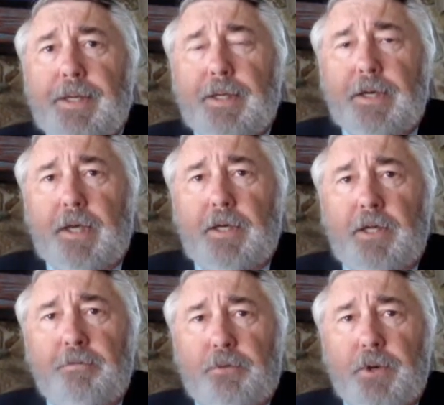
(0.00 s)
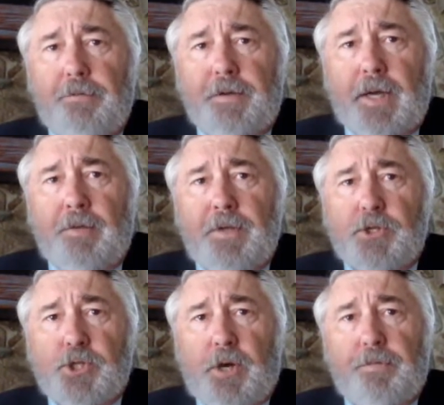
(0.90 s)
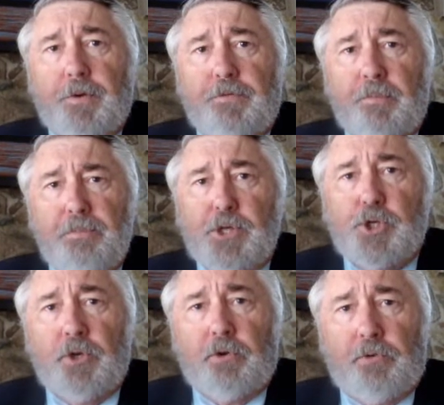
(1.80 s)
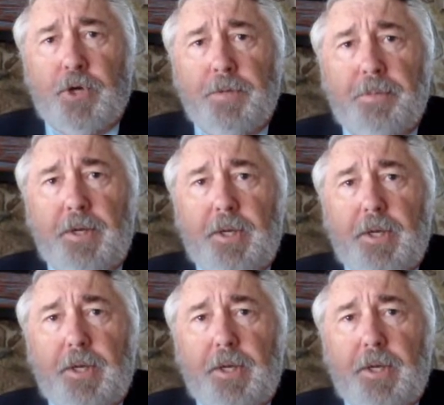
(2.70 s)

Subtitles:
in 1945 has suffered from mission creep.